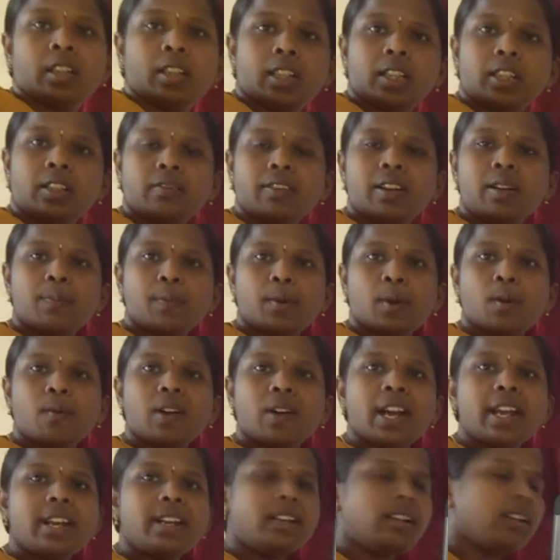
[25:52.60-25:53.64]
it will
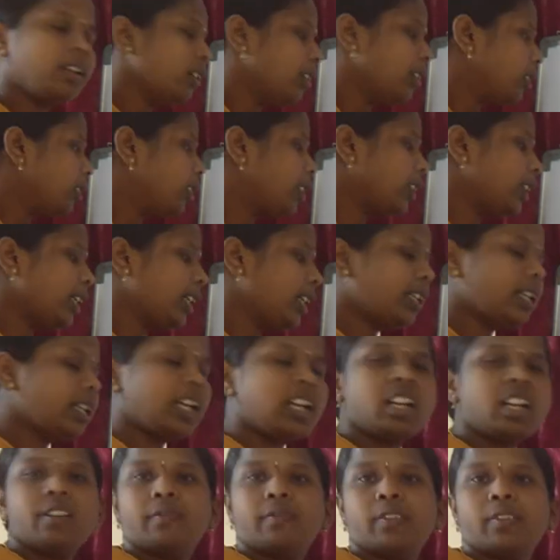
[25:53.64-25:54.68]
provide the
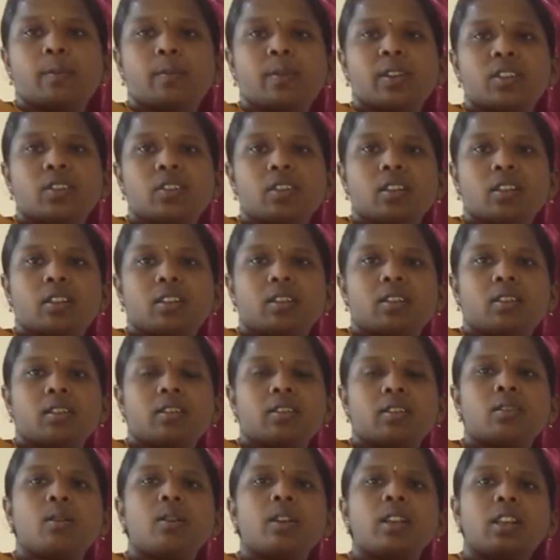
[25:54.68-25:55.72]
detailed information.
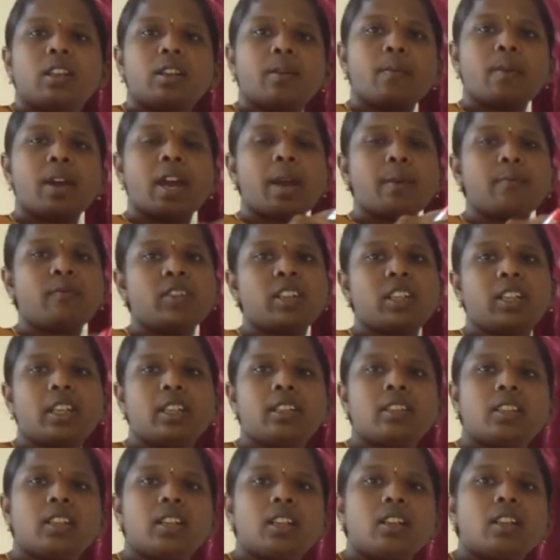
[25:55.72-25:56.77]
So in the map we
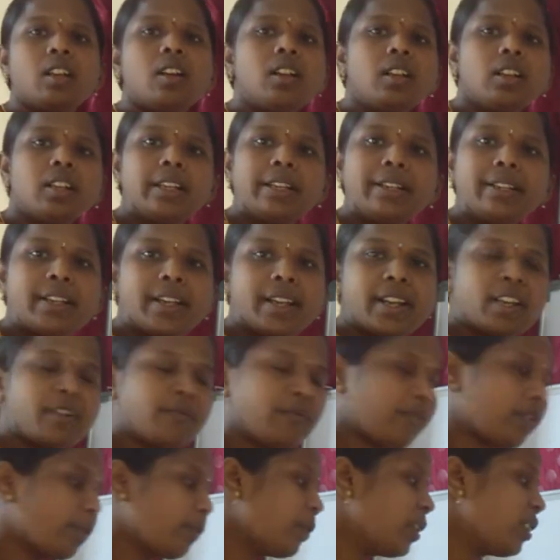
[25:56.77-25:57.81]
can see the detailed
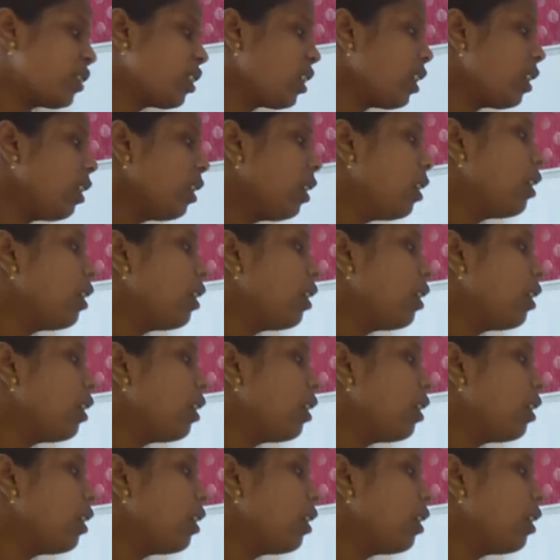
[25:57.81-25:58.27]
information